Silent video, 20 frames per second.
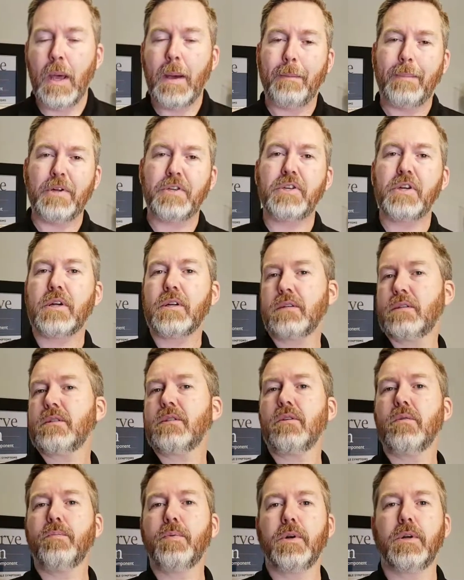but you can
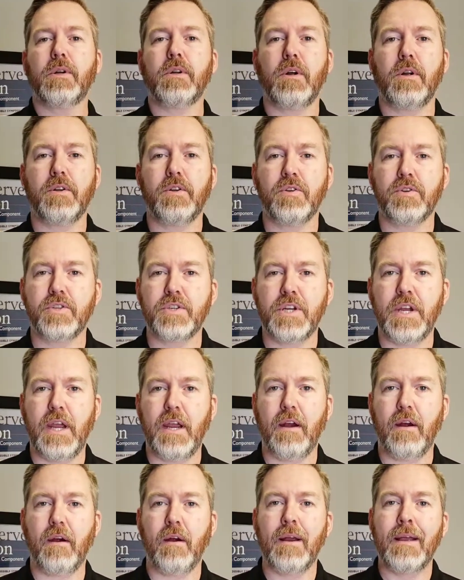still put it on your
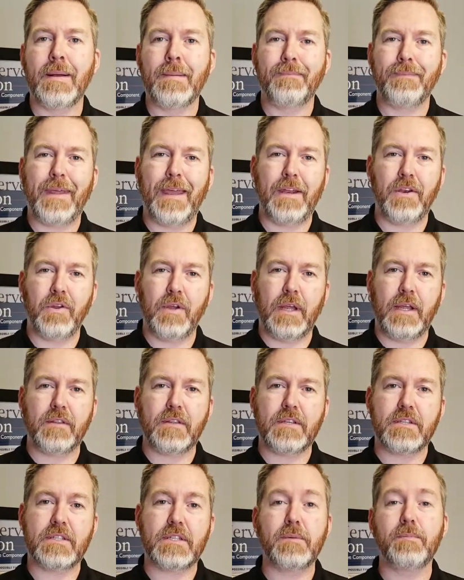chair and you can get
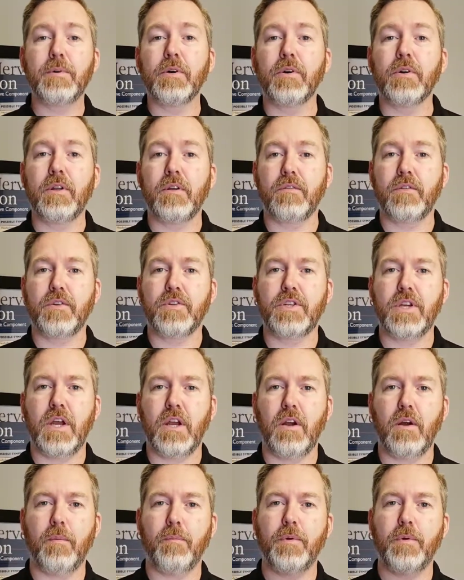the stability of your chair,